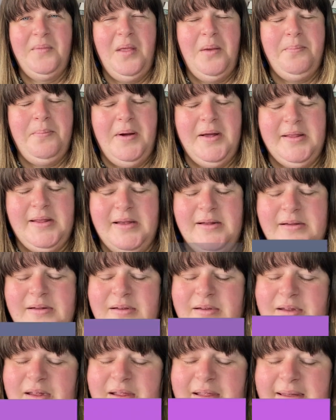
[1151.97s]

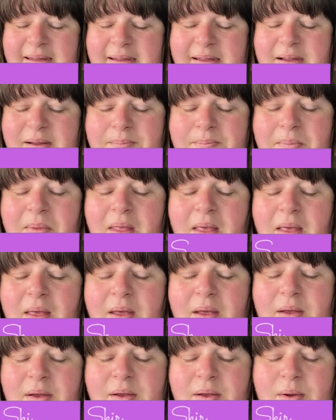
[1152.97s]
buttons to this.
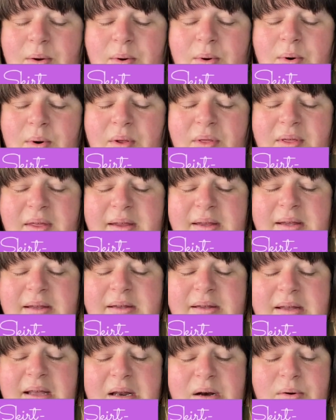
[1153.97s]
So this
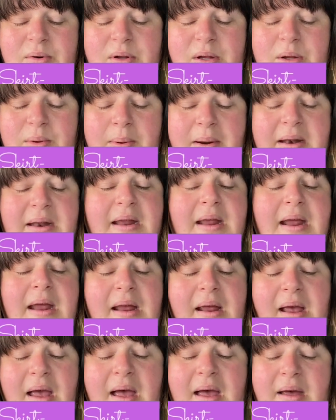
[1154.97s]
is 0 to
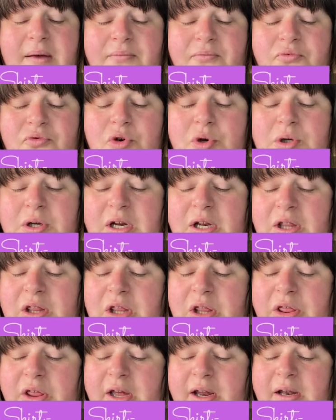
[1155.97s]
20 and 14
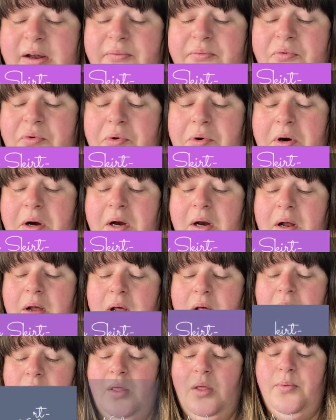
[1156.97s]
to 34.
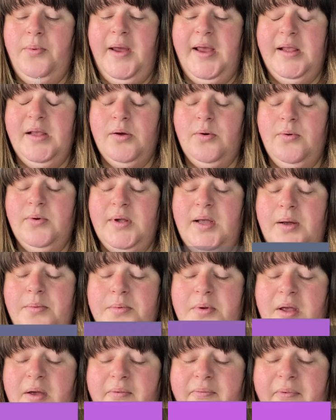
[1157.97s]
The waist goes
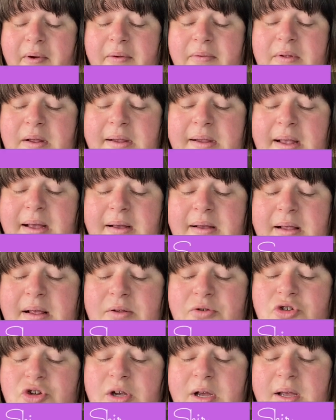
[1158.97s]
up to 56
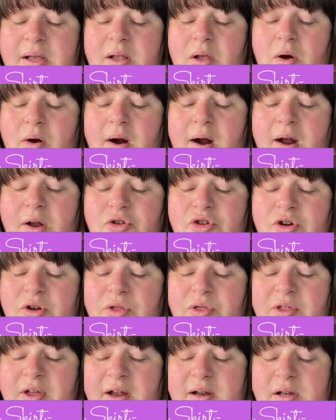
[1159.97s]
inches or
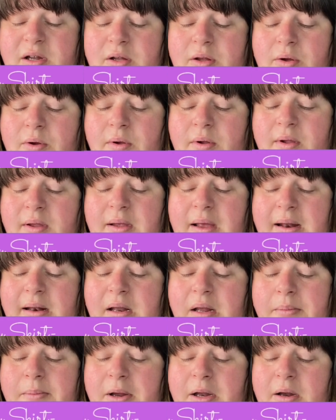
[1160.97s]
132
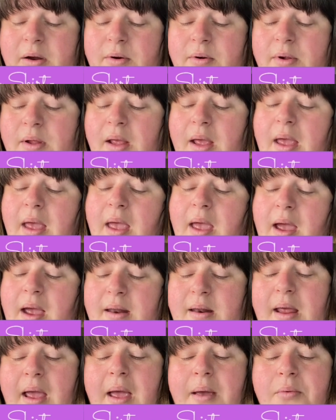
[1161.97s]
centimetres
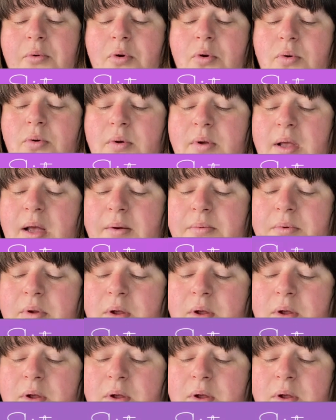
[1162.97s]
and the hip goes up